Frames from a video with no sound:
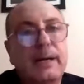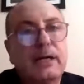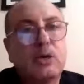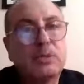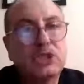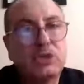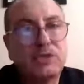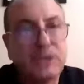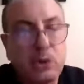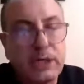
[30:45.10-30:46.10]
Commission of
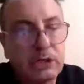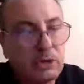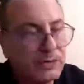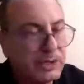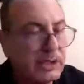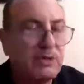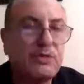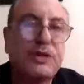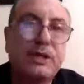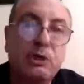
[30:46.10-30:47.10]
Inquiry of
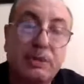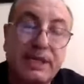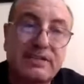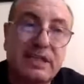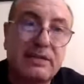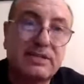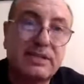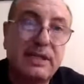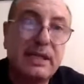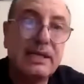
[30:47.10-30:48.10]
the Human Rights
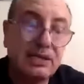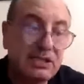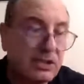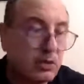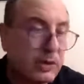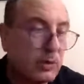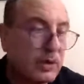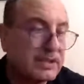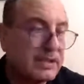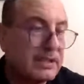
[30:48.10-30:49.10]
Council. The recent one
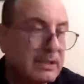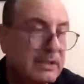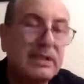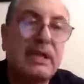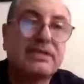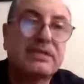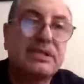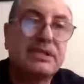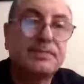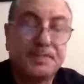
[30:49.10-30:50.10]
was in last
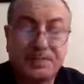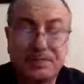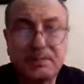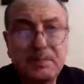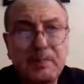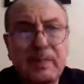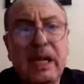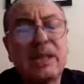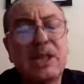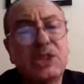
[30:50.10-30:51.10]
year,
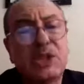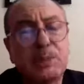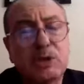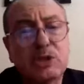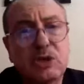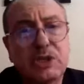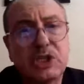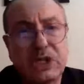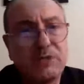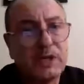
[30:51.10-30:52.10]
and then
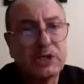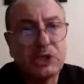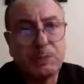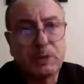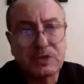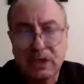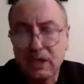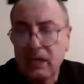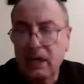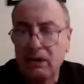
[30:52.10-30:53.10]
the different reports
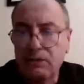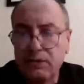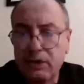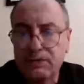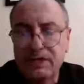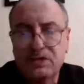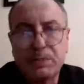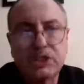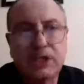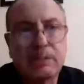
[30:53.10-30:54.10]
of the
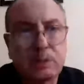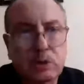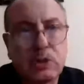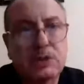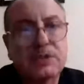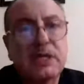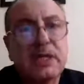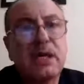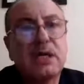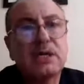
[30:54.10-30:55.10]
special rapporteurs
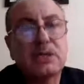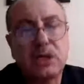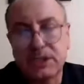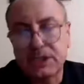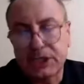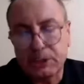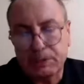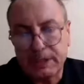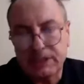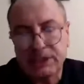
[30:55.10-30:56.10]
on the
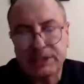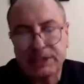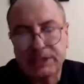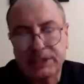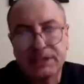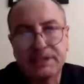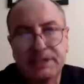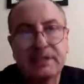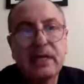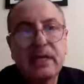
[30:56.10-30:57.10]
occupied
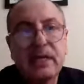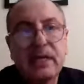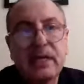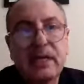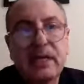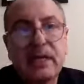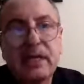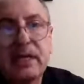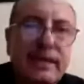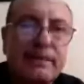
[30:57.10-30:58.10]
territories. But back a little
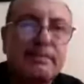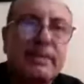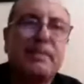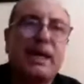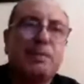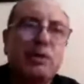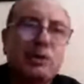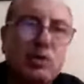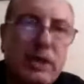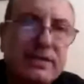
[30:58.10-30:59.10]
bit to Gaza,
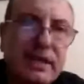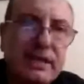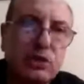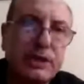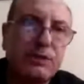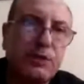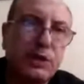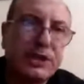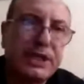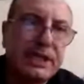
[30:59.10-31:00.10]
my point was, and
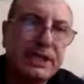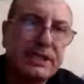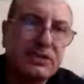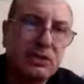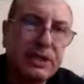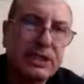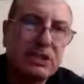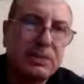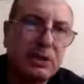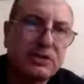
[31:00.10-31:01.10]
sorry for the disconnection